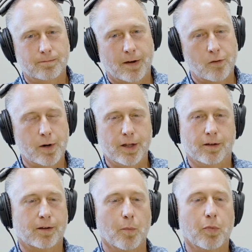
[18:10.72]
everybody
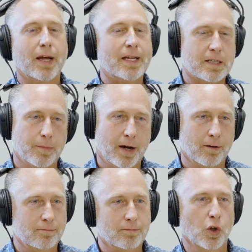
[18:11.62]
complains
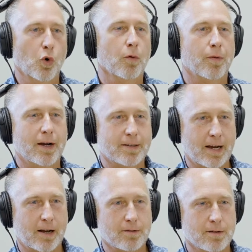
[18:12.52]
about lower-priced
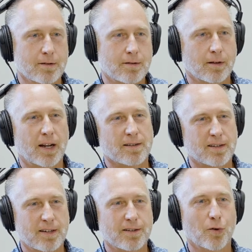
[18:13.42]
houses. A lot of
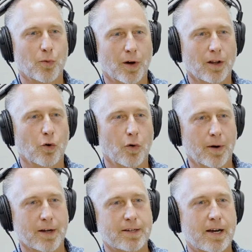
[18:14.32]
cities don't want
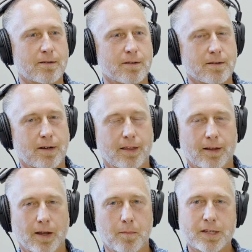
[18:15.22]
lower-priced houses, and I think
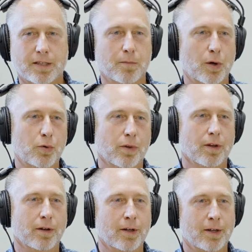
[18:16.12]
they miss the boat
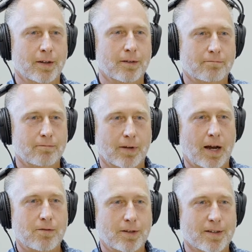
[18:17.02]
that
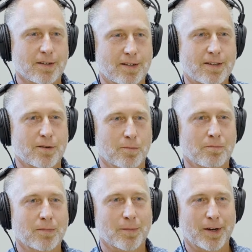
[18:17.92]
housing is a system.
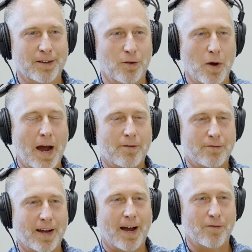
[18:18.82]
I mean, you have
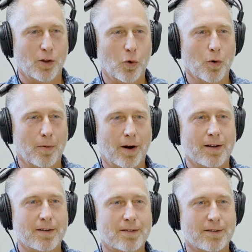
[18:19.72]
to have the lower
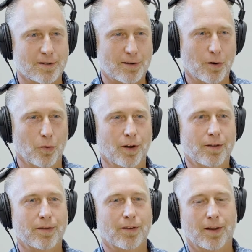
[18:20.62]
price to start with,
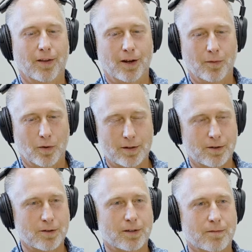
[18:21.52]
and then once
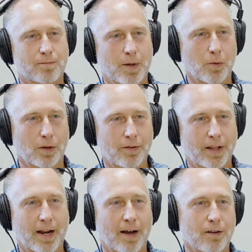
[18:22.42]
those people live in
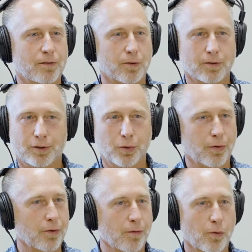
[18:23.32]
that house for 2 or
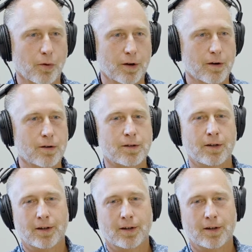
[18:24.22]
3 or 4 years,